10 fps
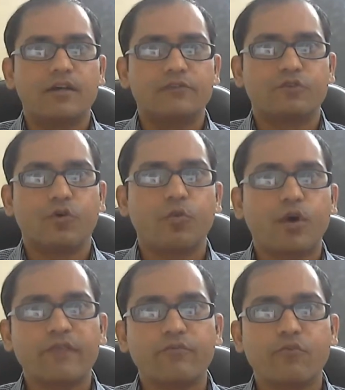So
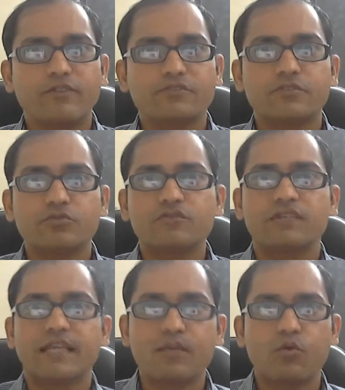what he wants to do is
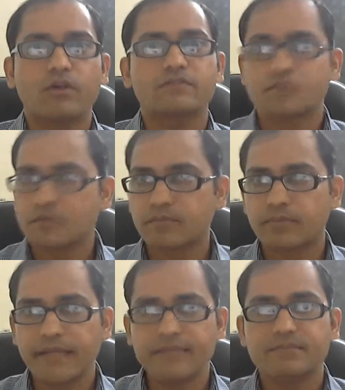that he wants to
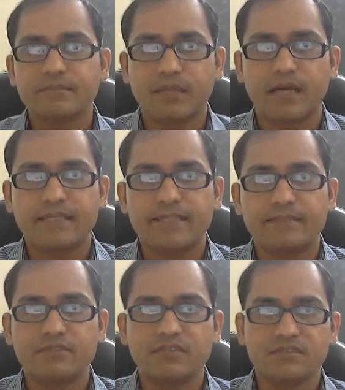replace the planning
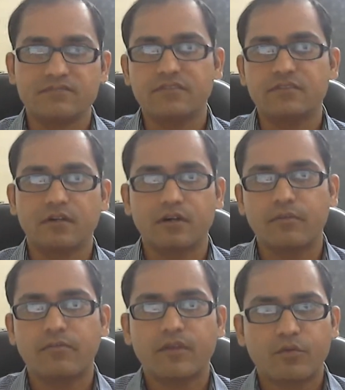commission with
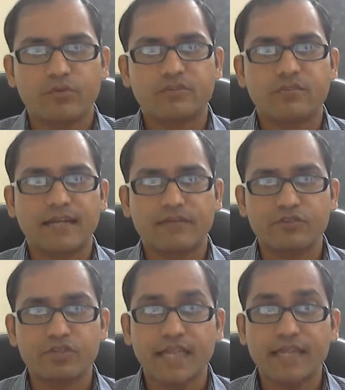some kind of
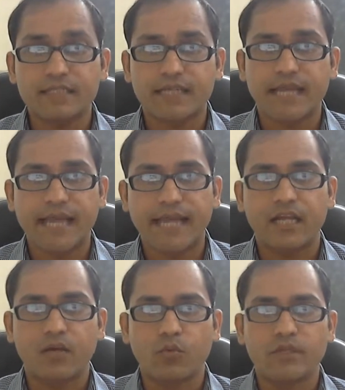a think
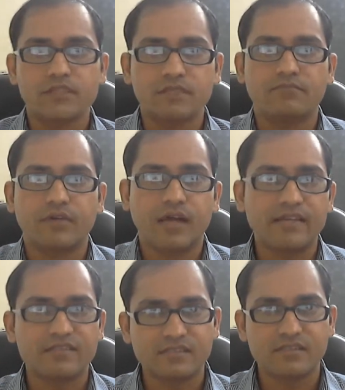tank which
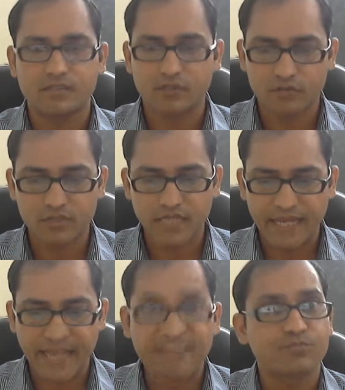comprises, you know,
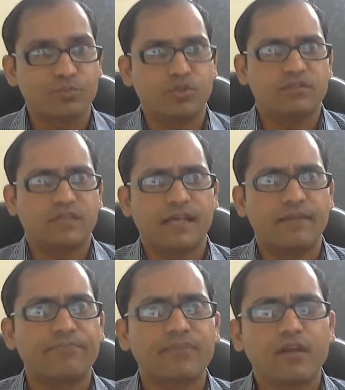10 experts,
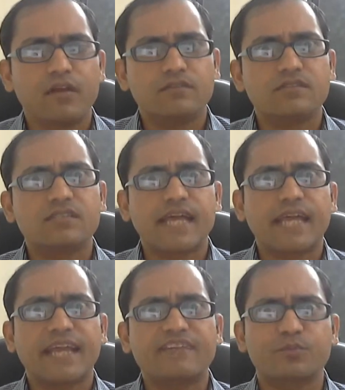and these
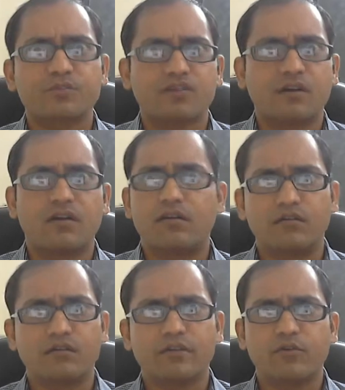10 experts
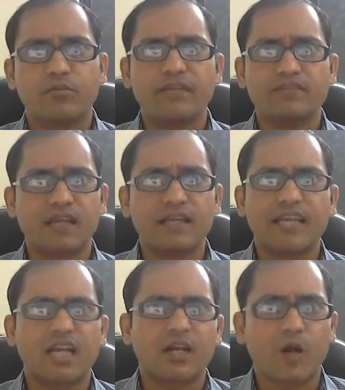are, you know,
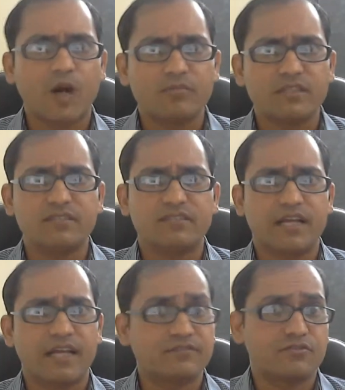basically economists
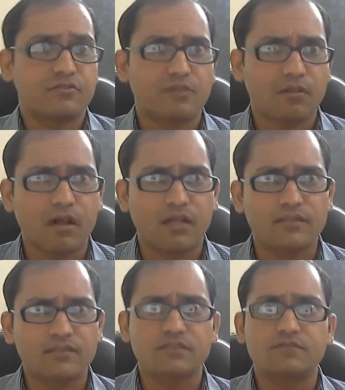and
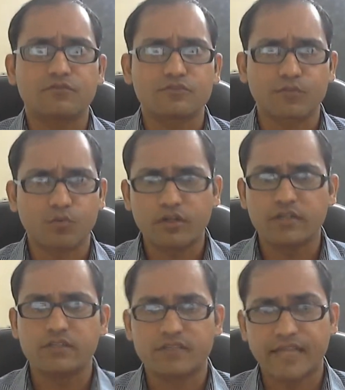sociologists and social
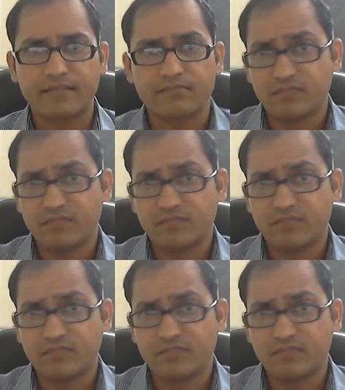workers and